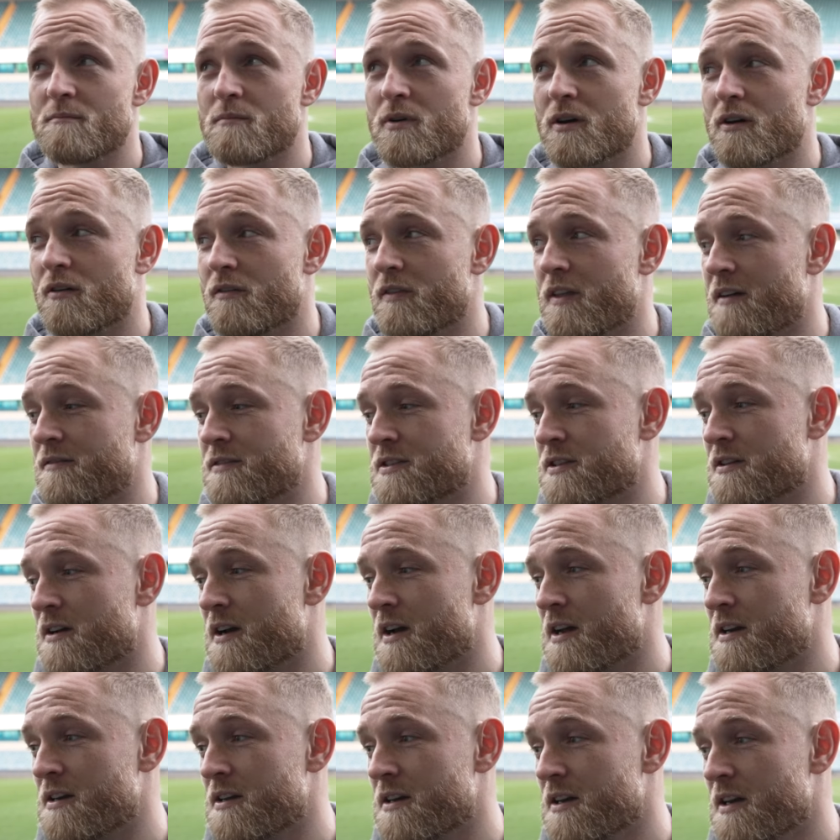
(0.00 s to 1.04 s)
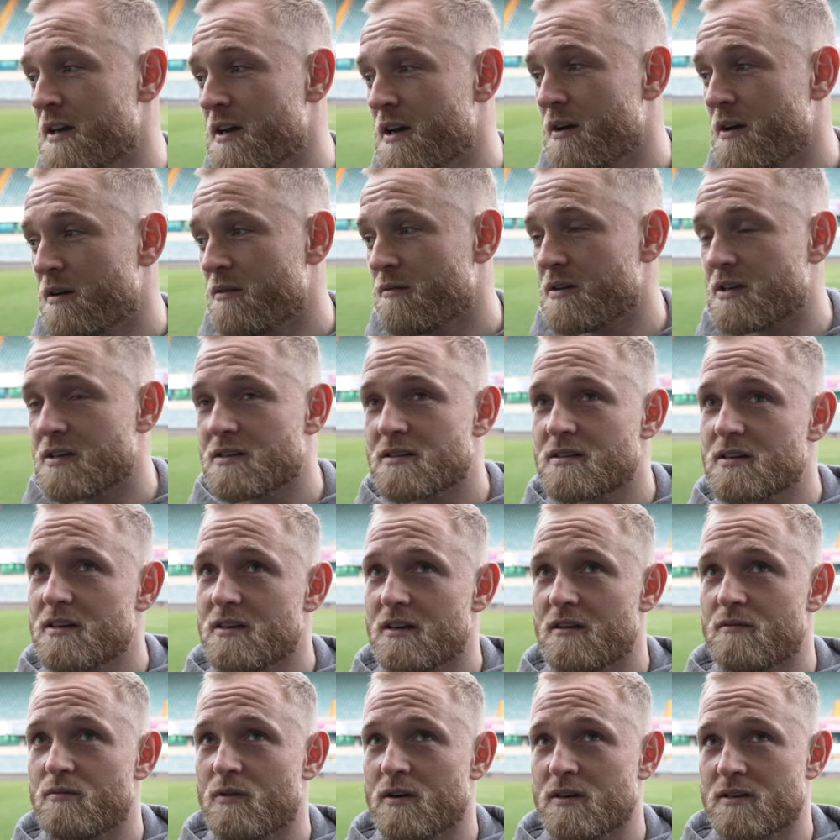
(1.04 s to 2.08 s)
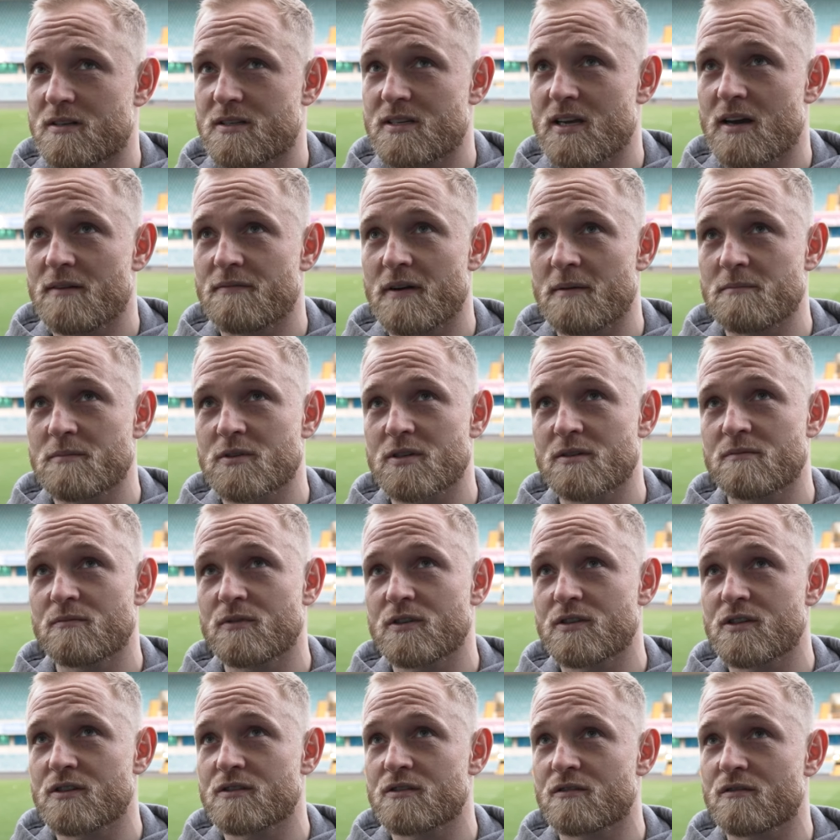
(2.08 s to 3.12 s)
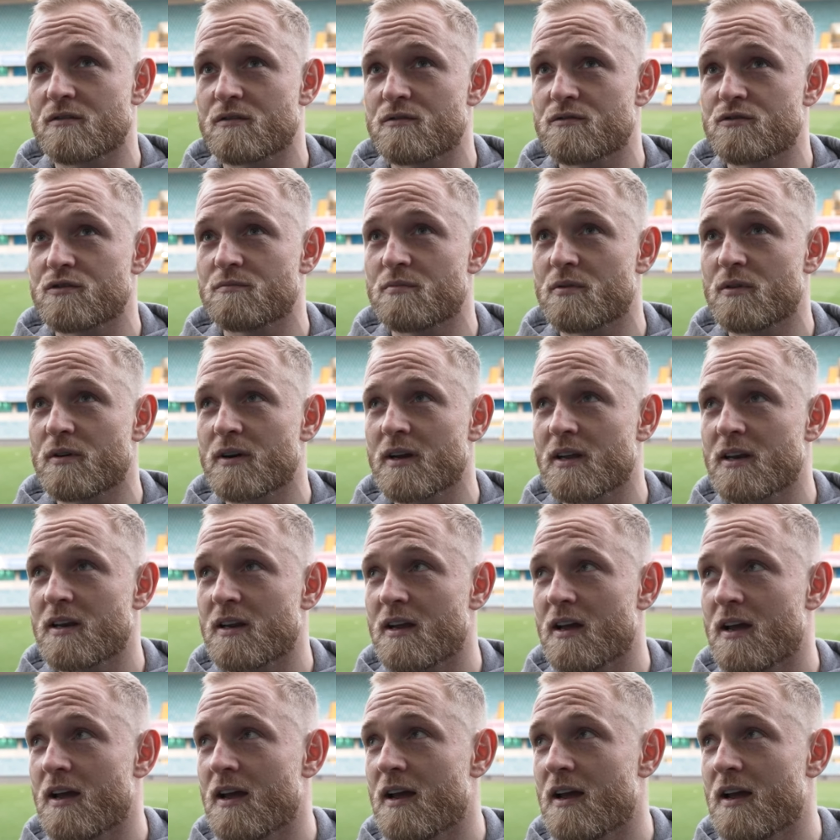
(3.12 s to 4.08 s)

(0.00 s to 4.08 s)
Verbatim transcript: But on the other side, we conceded one at Southampton, which is a crucial point.